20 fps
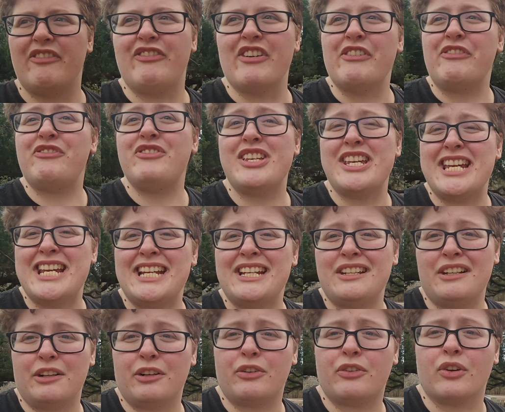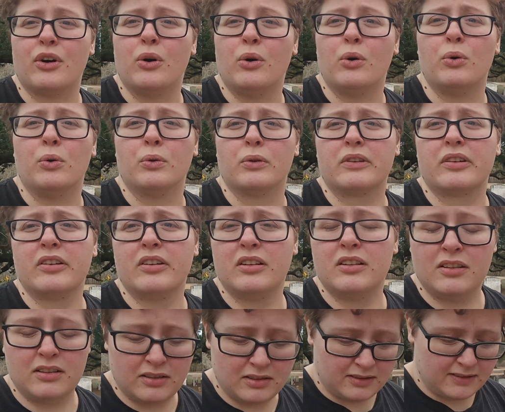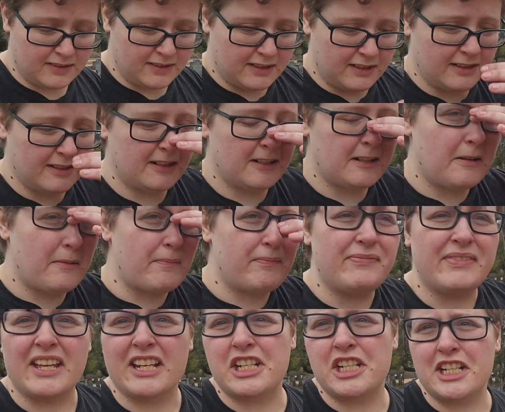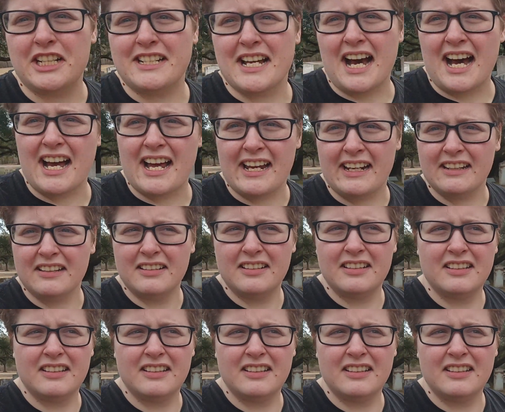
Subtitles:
15 years old. And she died.